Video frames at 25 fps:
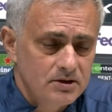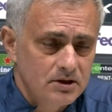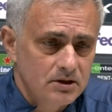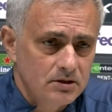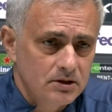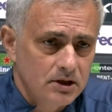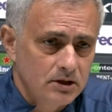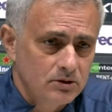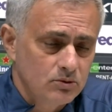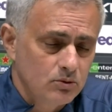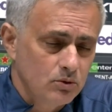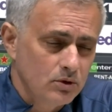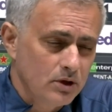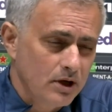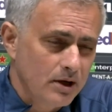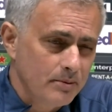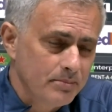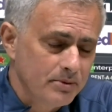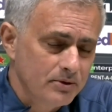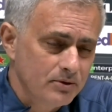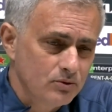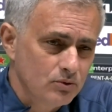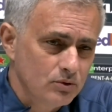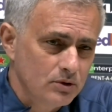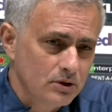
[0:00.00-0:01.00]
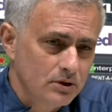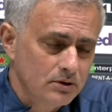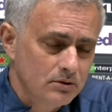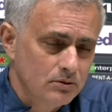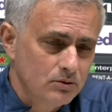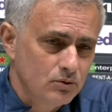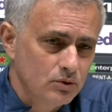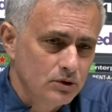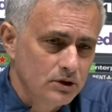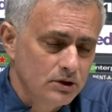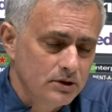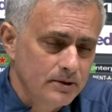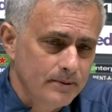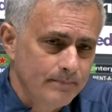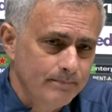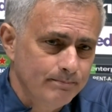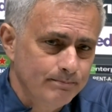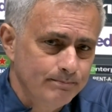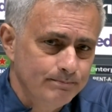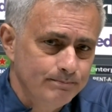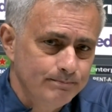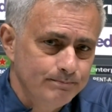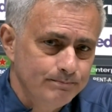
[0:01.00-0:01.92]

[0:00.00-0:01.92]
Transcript: thing that could happen to the to the team.